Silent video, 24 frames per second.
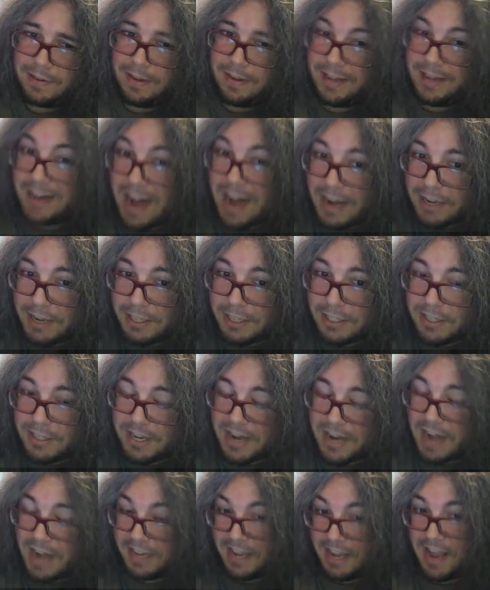In
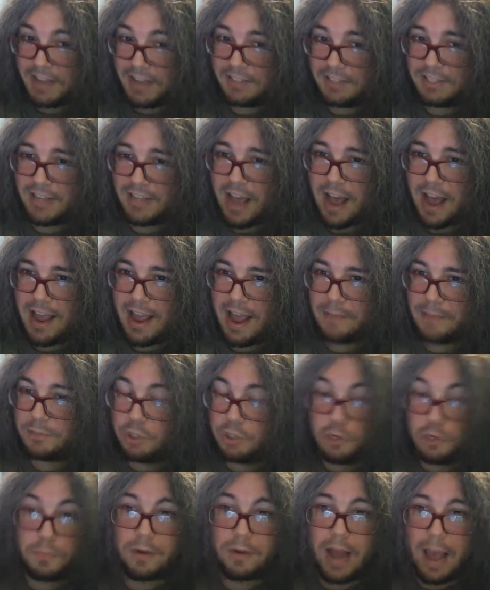any case, I am
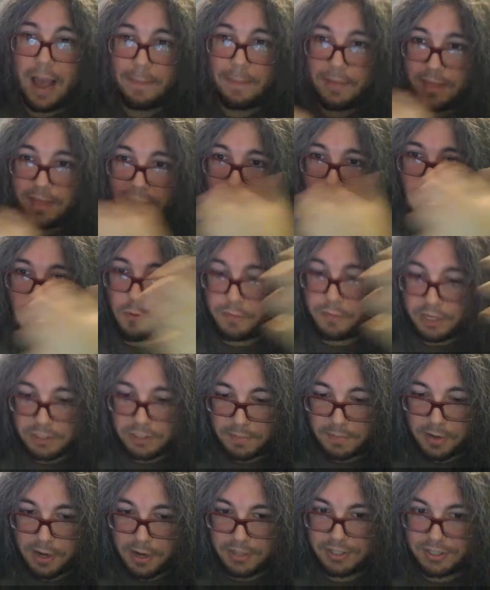super happy that I own this
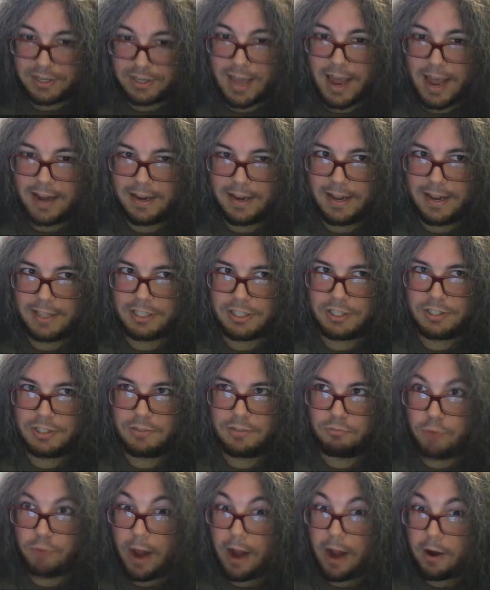because, again, it's
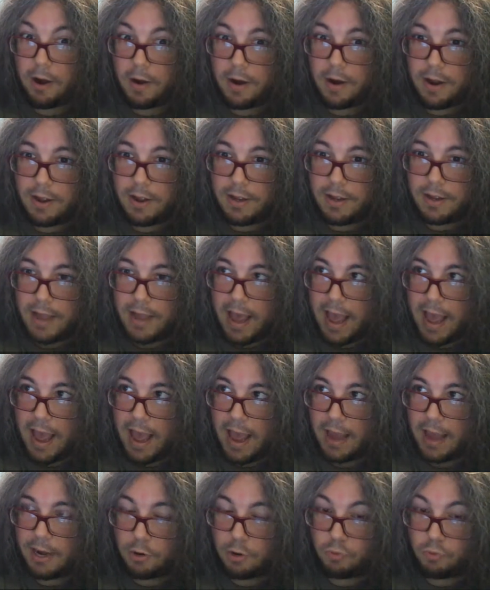rare.
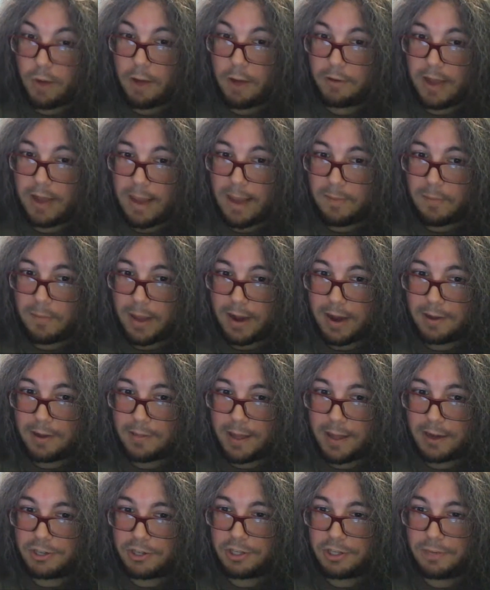And a rare game in my
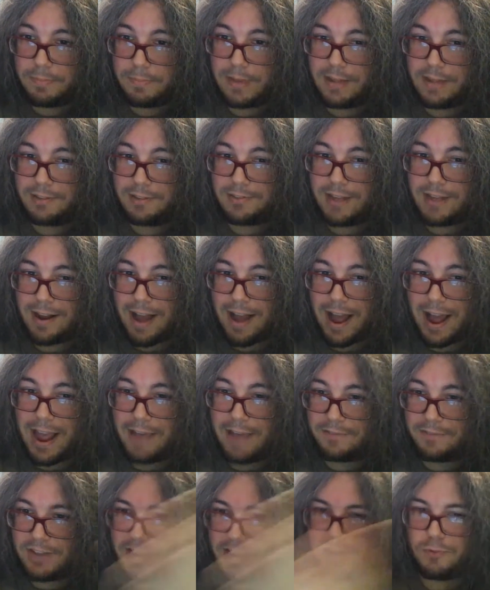collection means that I
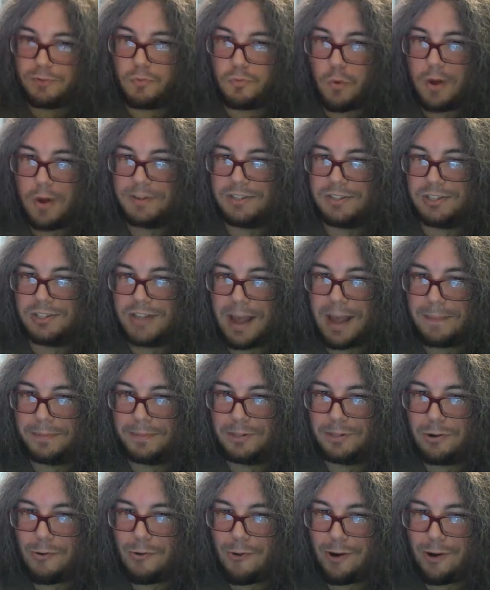have taken one step
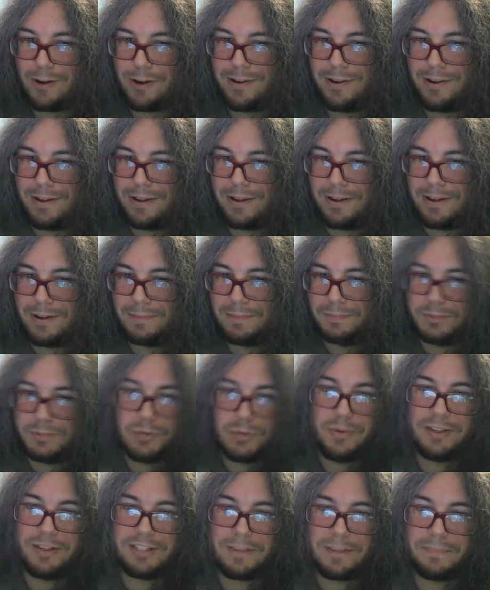toward
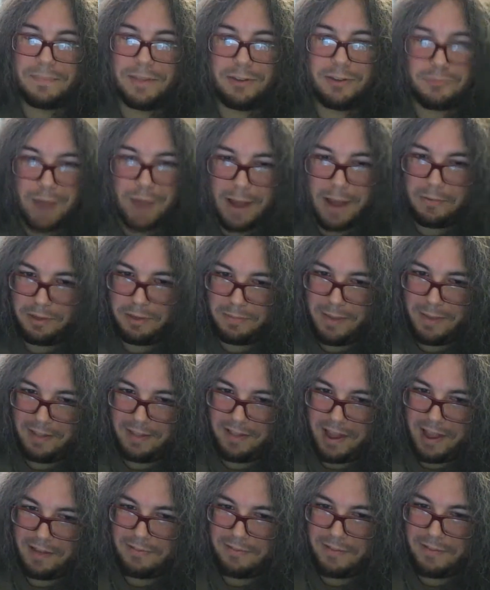doing something right with my
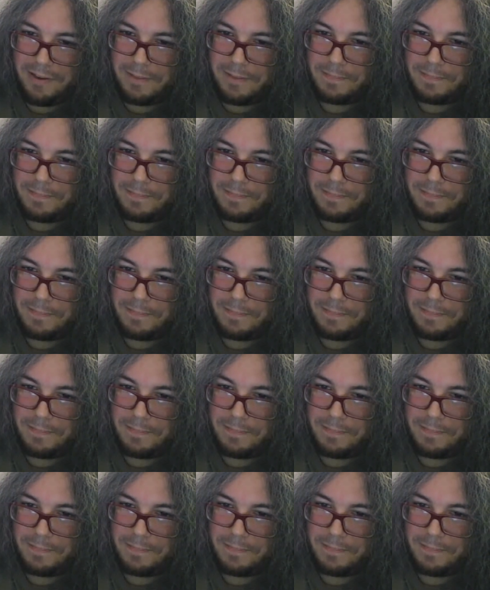life.